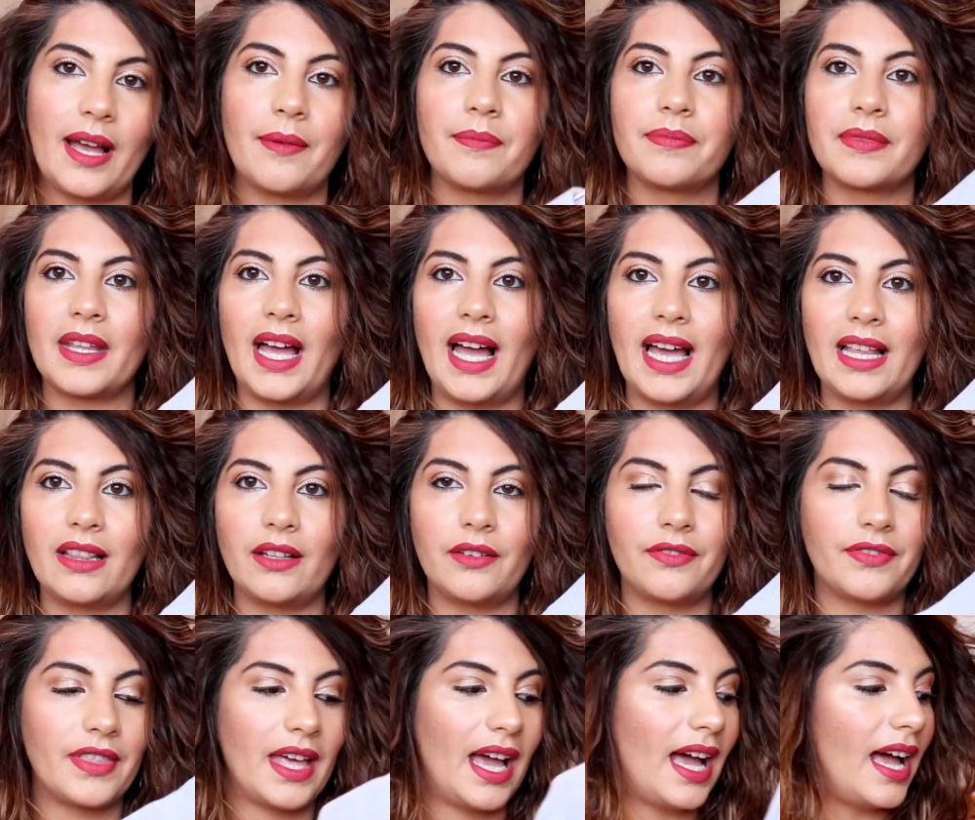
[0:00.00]
yeah, I
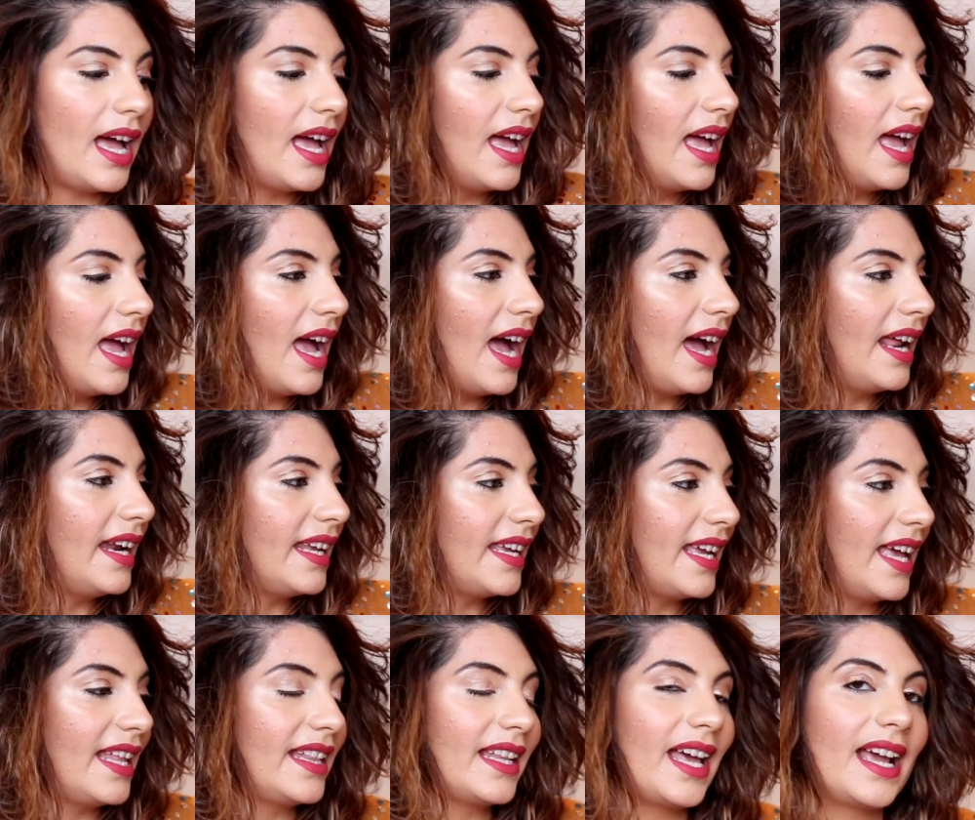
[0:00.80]
love that. And
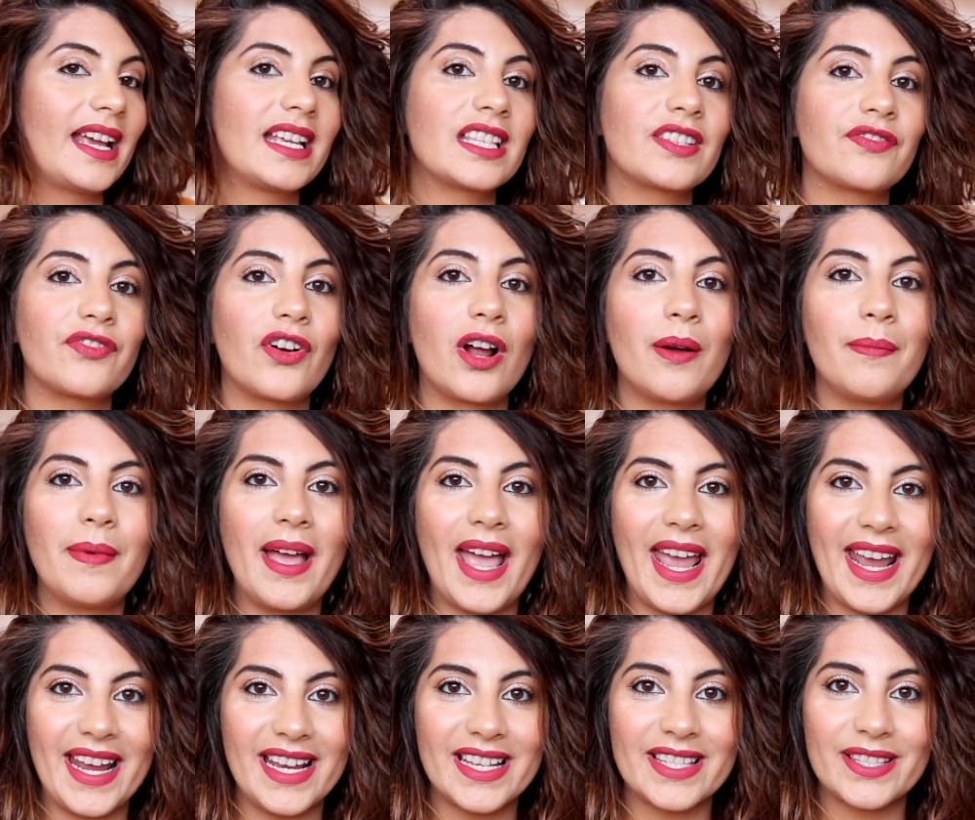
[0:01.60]
again, that is from
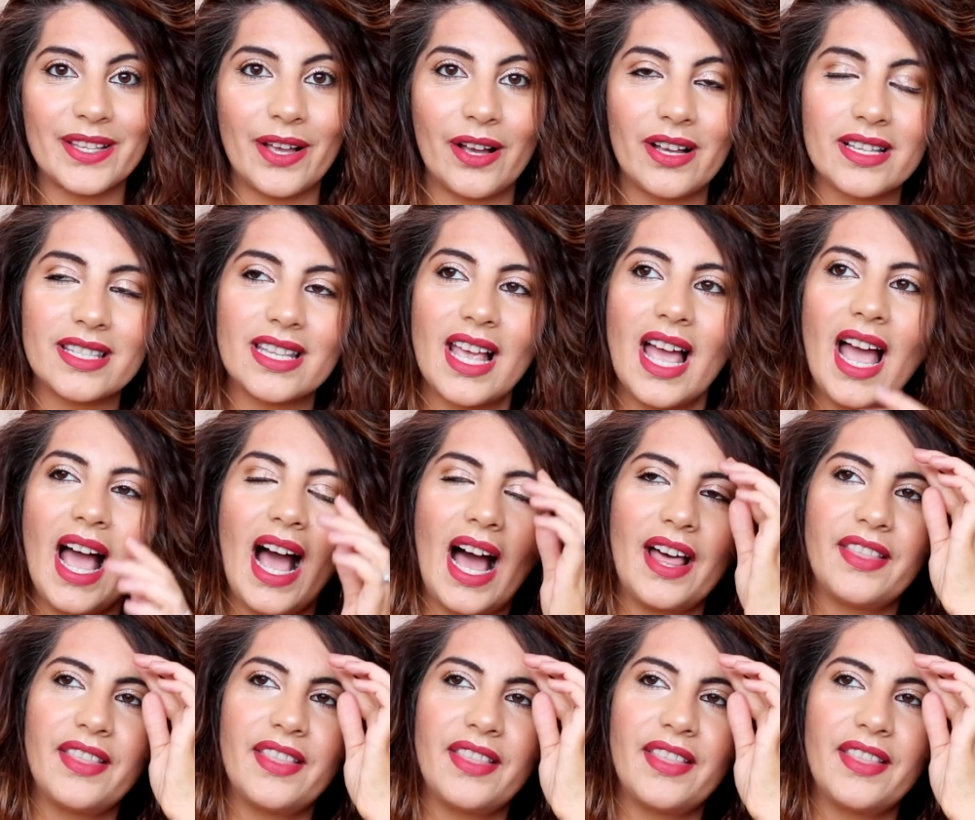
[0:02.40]
ASOS.